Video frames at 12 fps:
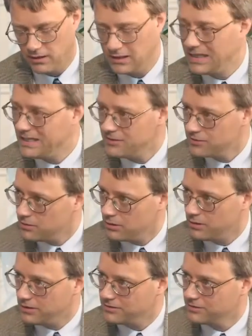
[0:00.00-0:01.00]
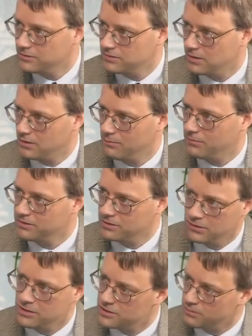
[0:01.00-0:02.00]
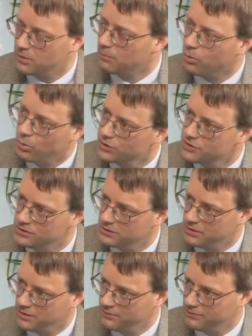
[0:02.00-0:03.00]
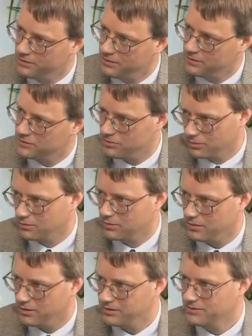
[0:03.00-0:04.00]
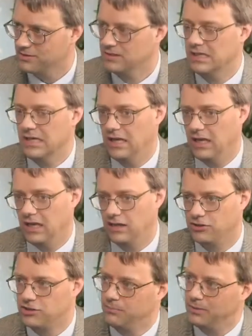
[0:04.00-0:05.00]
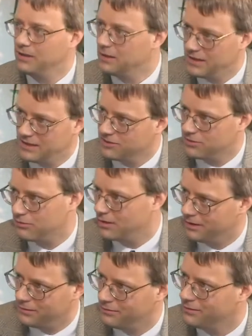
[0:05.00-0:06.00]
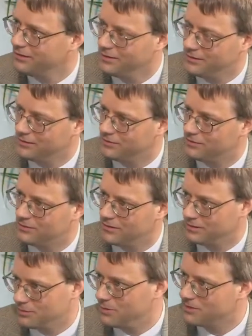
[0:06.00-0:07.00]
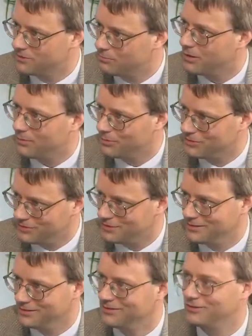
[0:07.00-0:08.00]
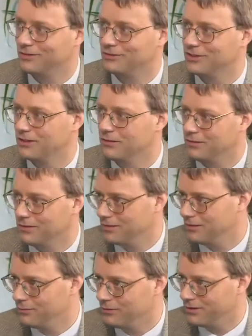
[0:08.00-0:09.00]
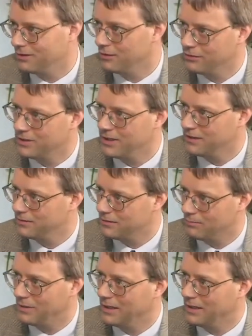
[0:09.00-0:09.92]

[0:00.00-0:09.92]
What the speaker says: glass costs are a much larger proportion of their total cost, and shipping glass around is an expensive proposition. So generally you want to locate the